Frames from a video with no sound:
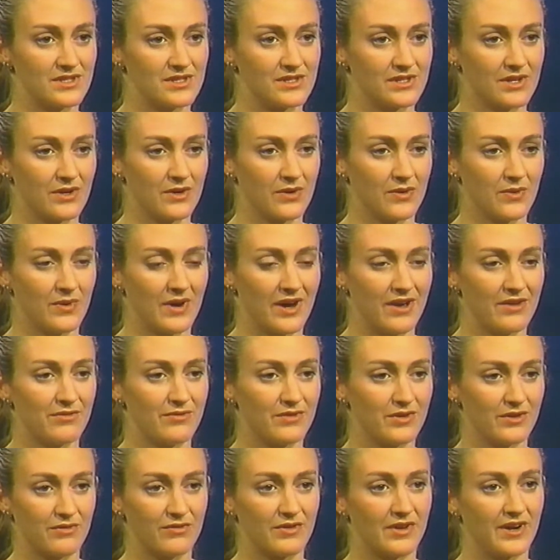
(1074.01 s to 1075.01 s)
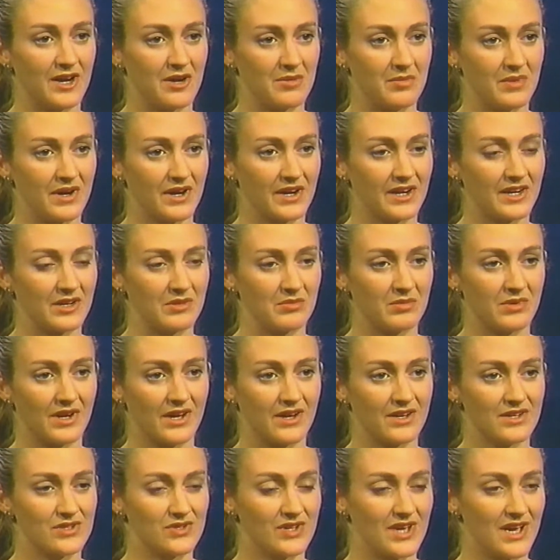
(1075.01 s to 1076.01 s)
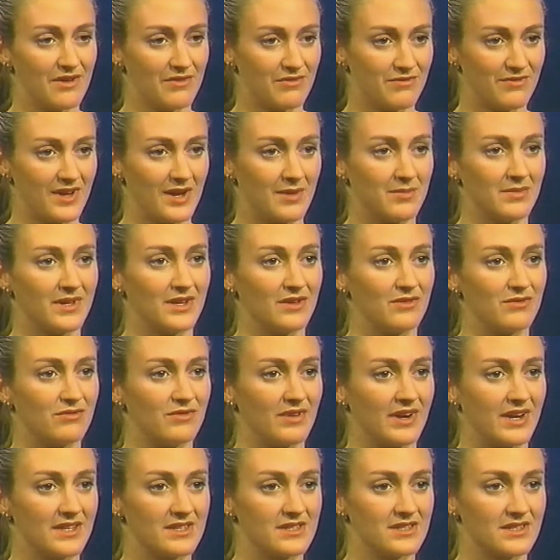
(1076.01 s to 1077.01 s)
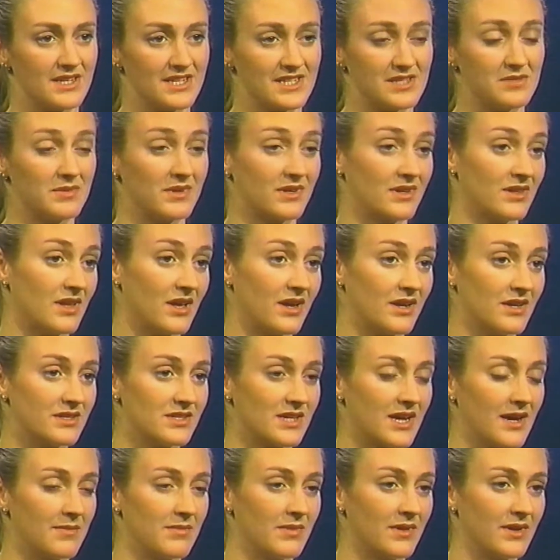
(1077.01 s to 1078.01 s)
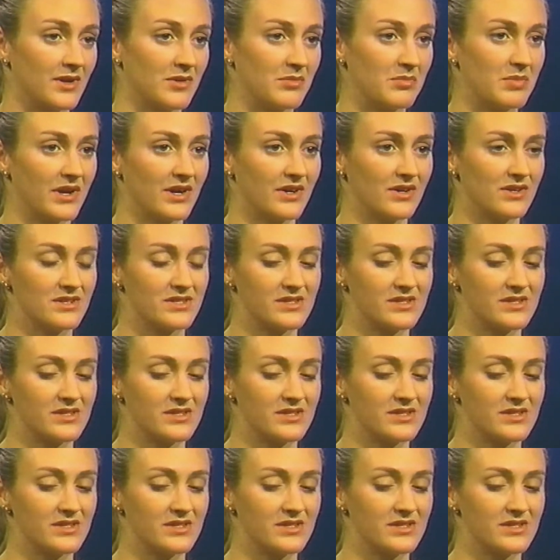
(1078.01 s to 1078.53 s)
so I feel very American, but I also have family in France, and I spend a lot of time there in Paris.